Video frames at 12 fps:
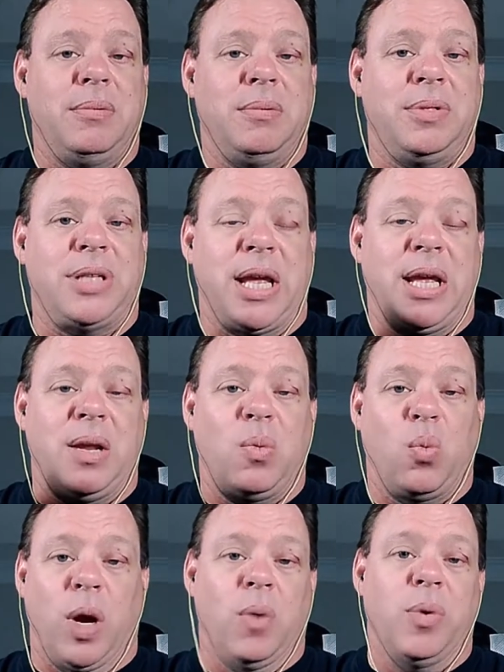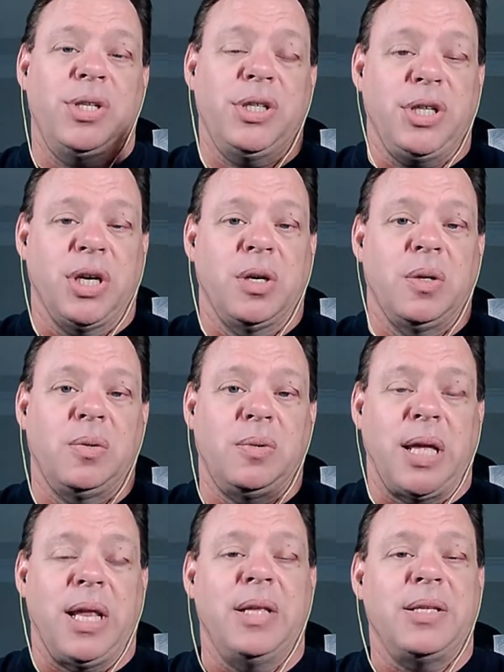saying where we should go,
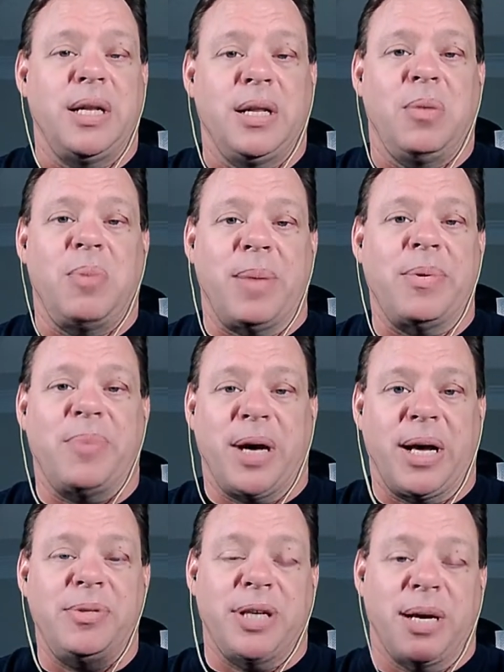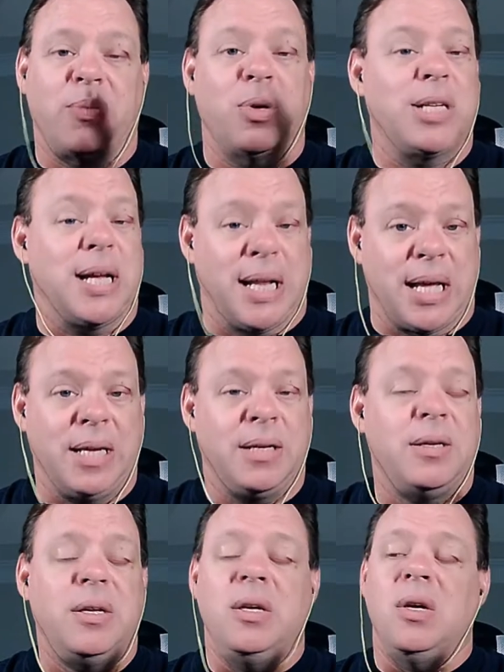and it's in a little mom and pop shop, which I like,
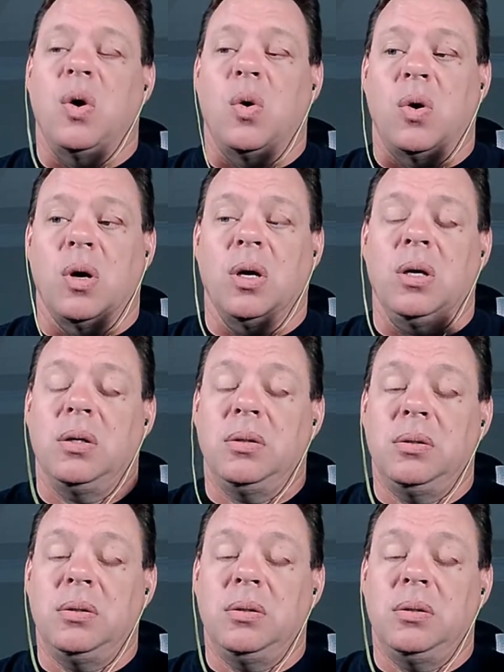or